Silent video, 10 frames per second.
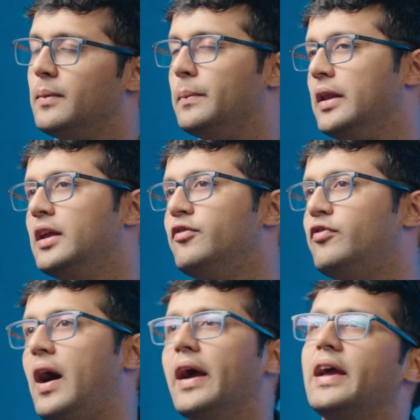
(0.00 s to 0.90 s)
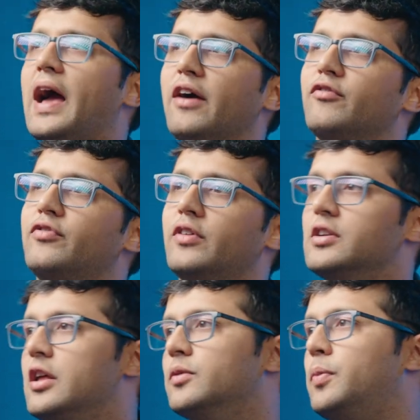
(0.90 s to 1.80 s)
Meaning, if I have
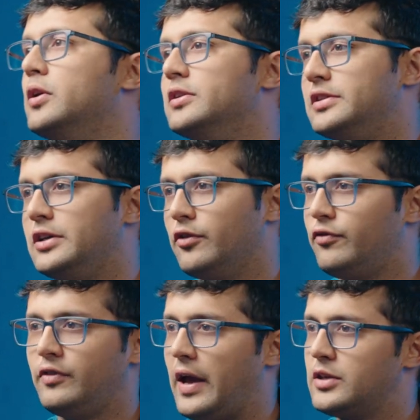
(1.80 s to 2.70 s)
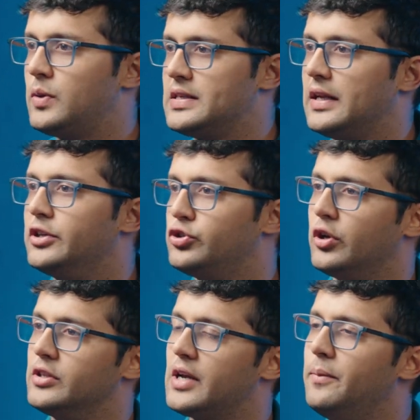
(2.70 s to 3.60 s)
another policy of XYZ
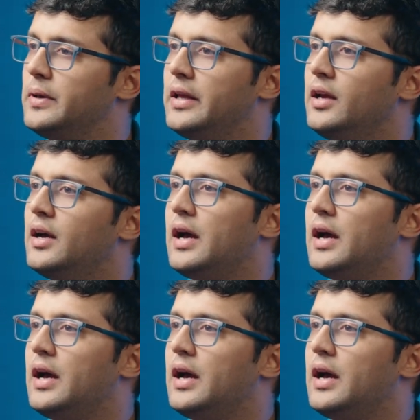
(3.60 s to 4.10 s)
insurance company